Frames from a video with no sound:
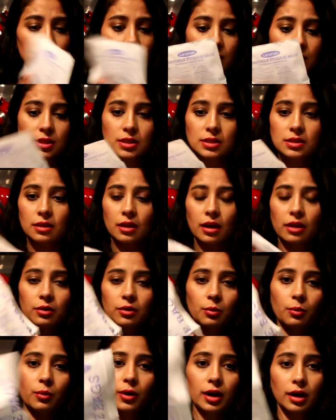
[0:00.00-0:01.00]
this is
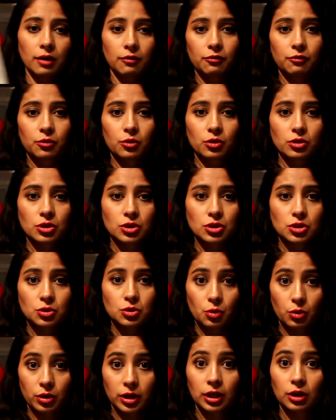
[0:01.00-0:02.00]
another one for
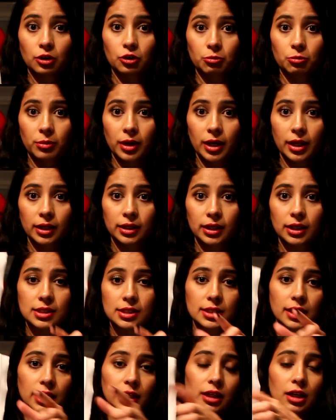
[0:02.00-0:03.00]
storing your milk.
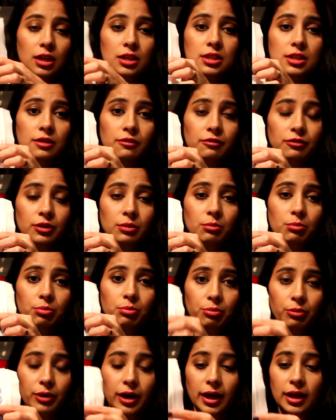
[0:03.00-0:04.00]
It's like a different
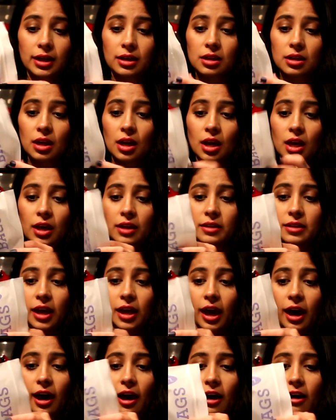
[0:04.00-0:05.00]
brand.
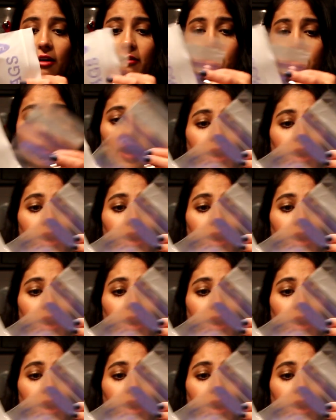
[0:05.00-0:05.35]
They have